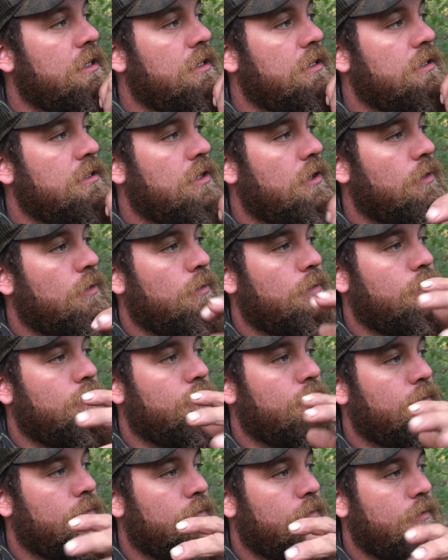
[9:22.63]
So
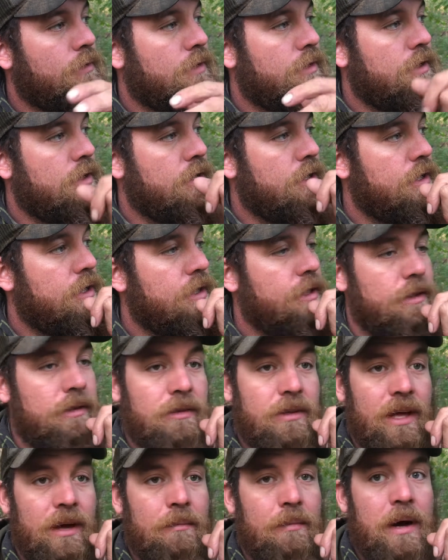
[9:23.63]

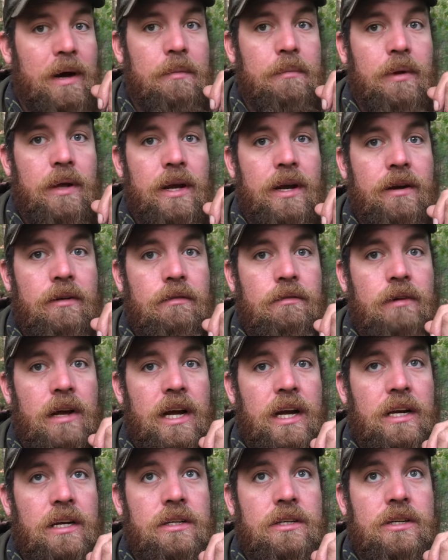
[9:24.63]
that might play an
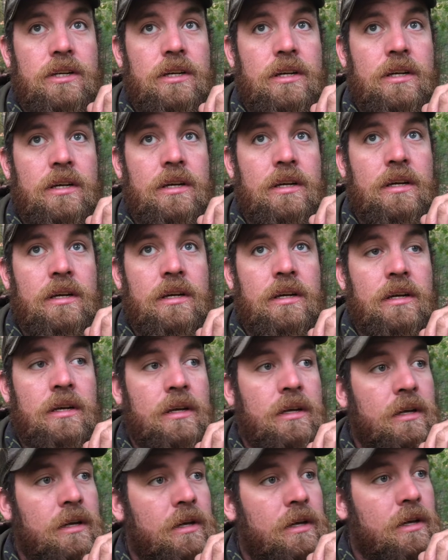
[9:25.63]
advantage
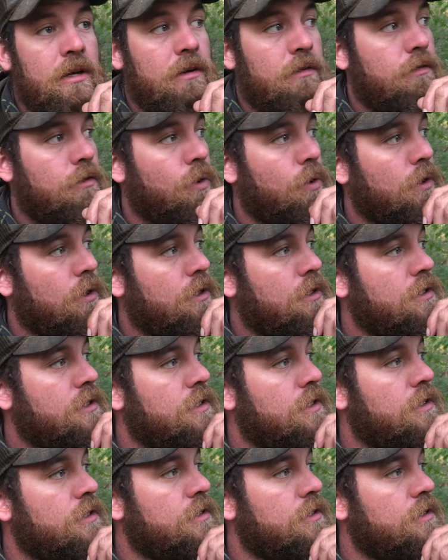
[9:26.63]
for us.